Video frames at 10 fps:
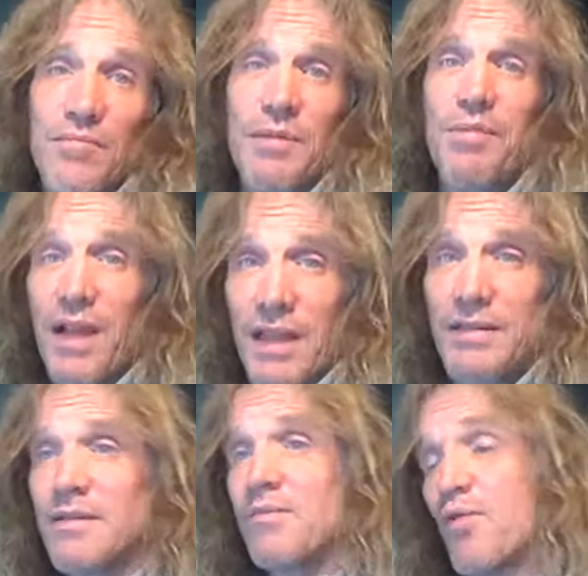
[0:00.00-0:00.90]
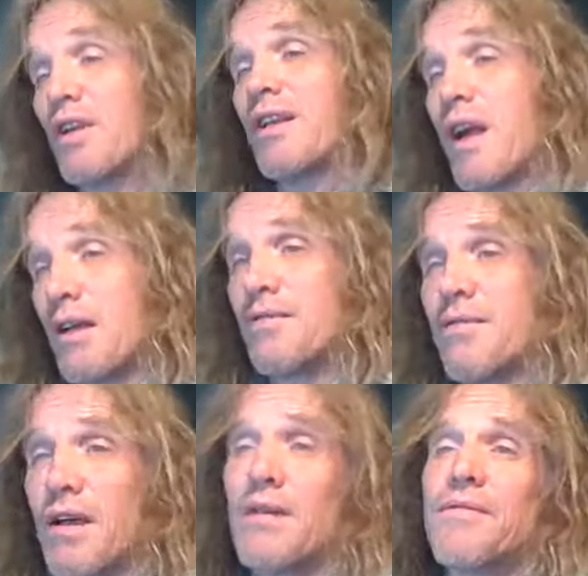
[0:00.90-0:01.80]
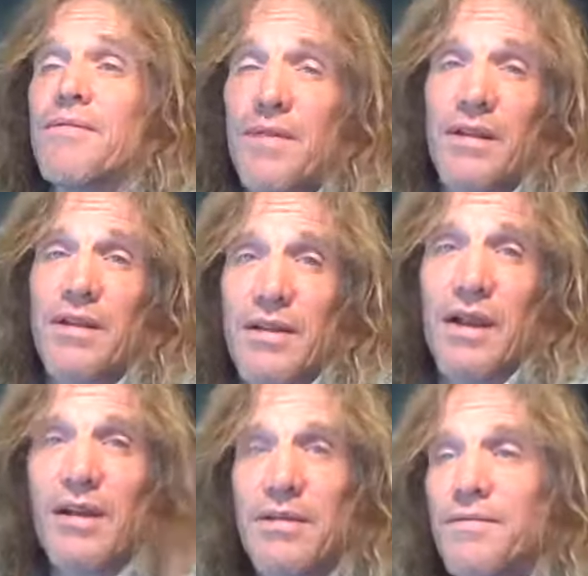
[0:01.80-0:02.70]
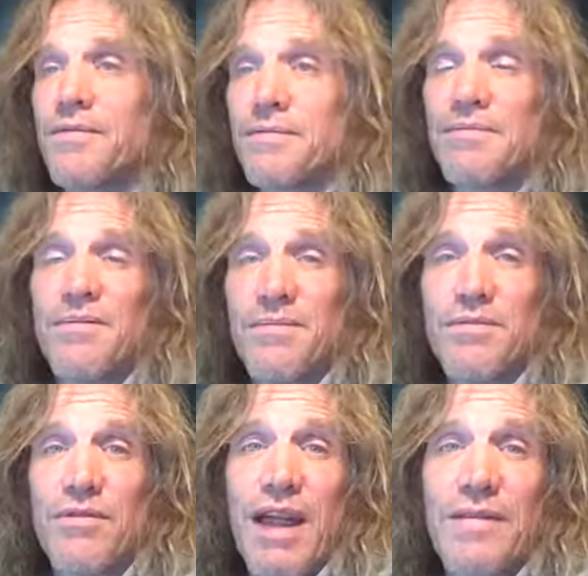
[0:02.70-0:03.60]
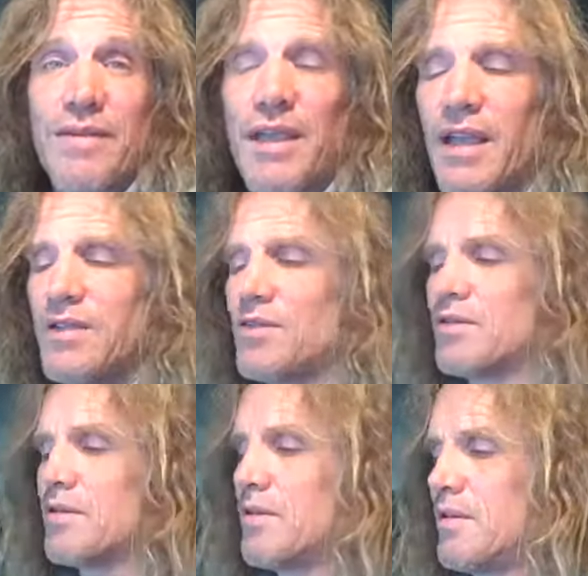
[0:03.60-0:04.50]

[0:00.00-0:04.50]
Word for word: replaced one kind of love for another kind of gratification.